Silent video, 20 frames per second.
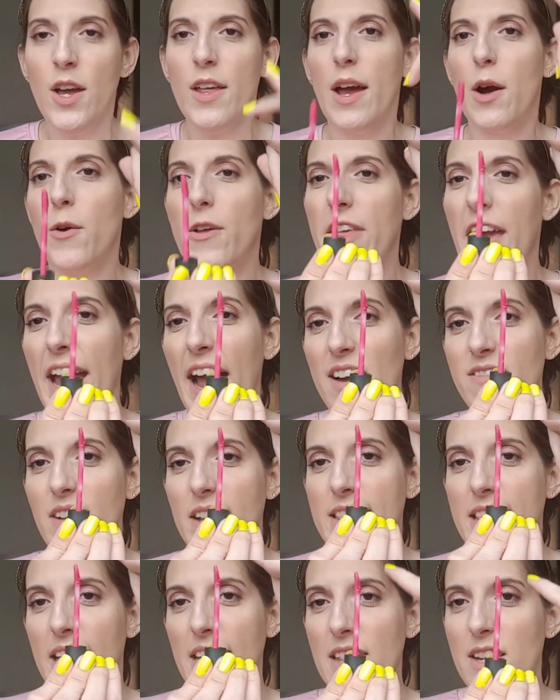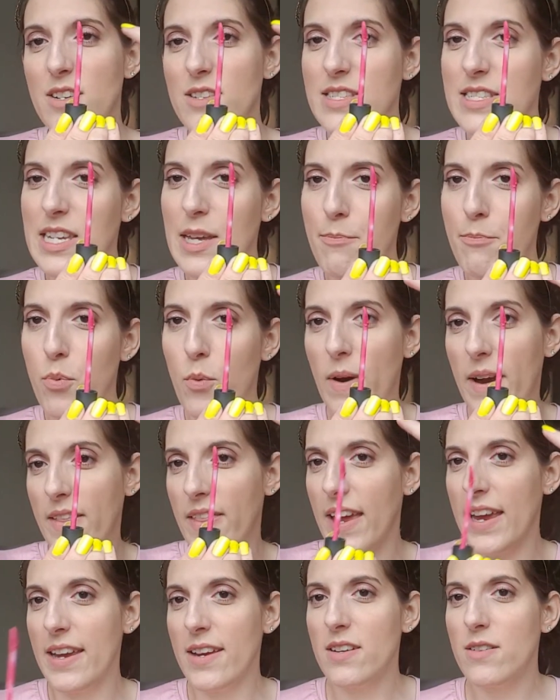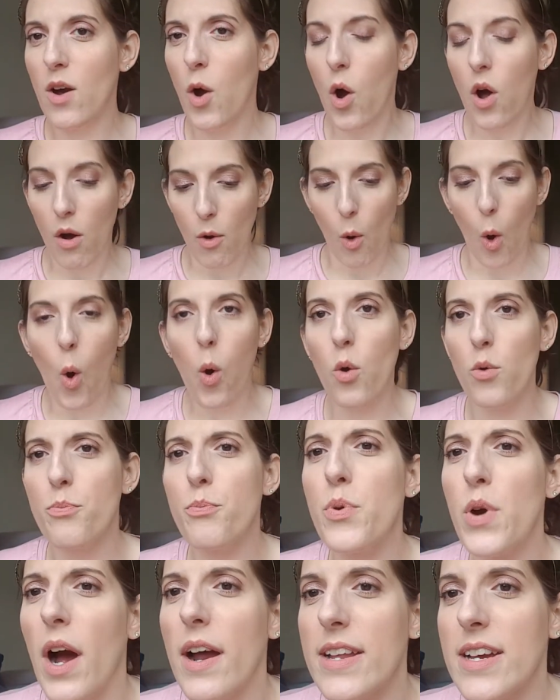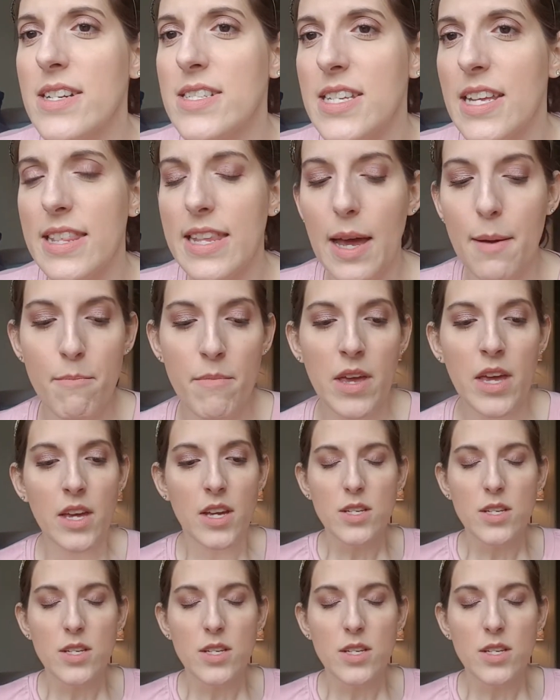or they have like that little dip where they hold product in them.